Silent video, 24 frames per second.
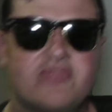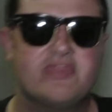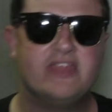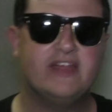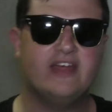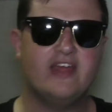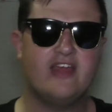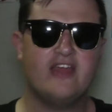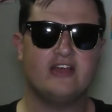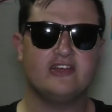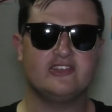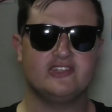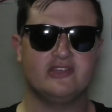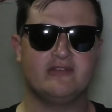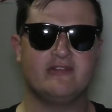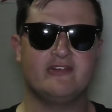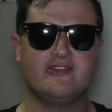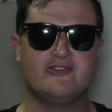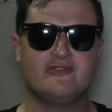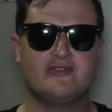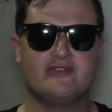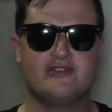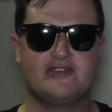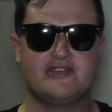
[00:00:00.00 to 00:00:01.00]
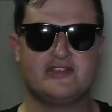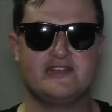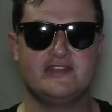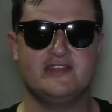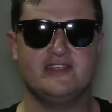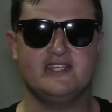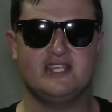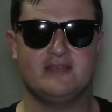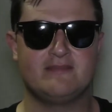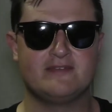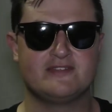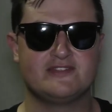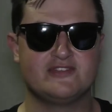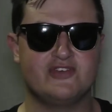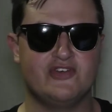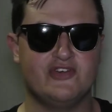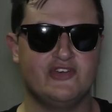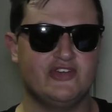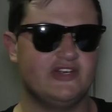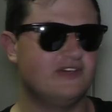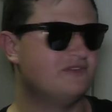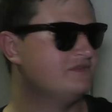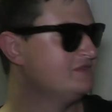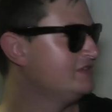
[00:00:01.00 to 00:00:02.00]
Thank you guys so much for watching this
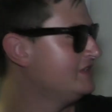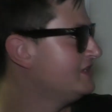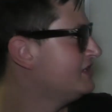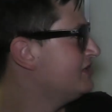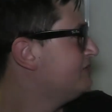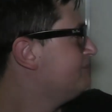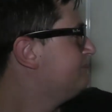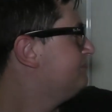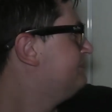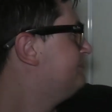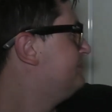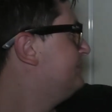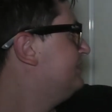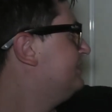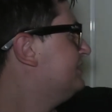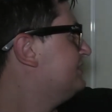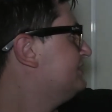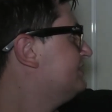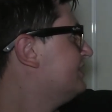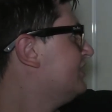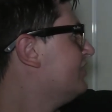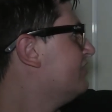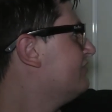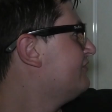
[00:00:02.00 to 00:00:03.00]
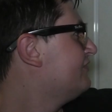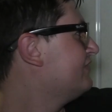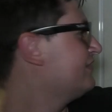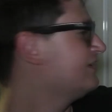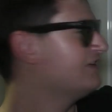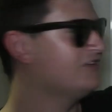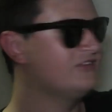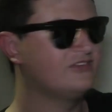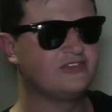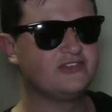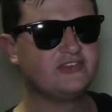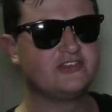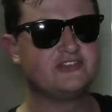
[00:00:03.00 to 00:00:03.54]
episode of the New Salad Fingers.